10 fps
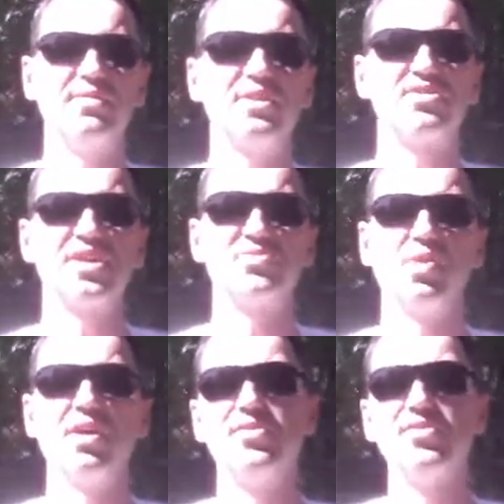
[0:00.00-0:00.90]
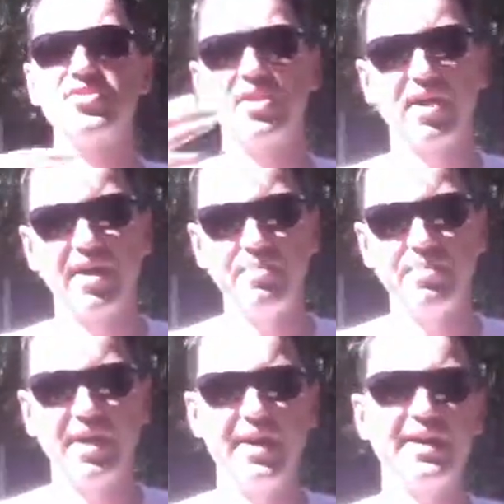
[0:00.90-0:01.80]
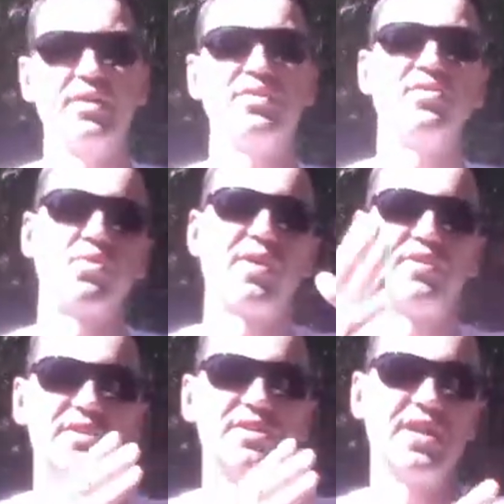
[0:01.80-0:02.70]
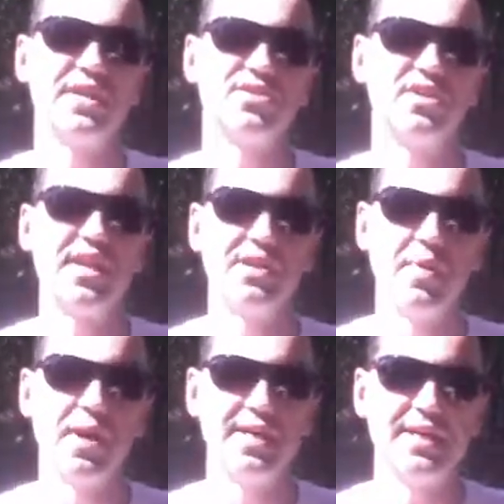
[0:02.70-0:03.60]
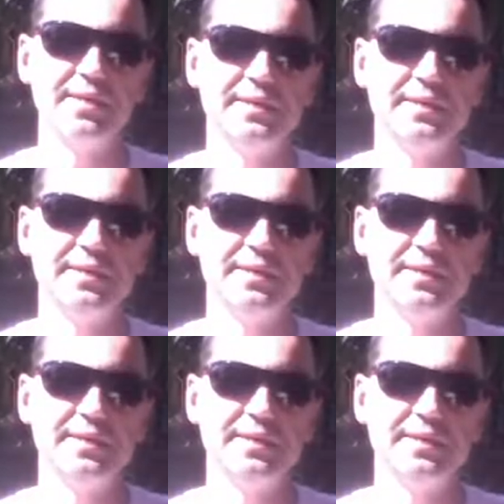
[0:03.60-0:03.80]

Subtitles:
it says, well, there's a delay in paying out, you've got to wait 30 days till you get your money.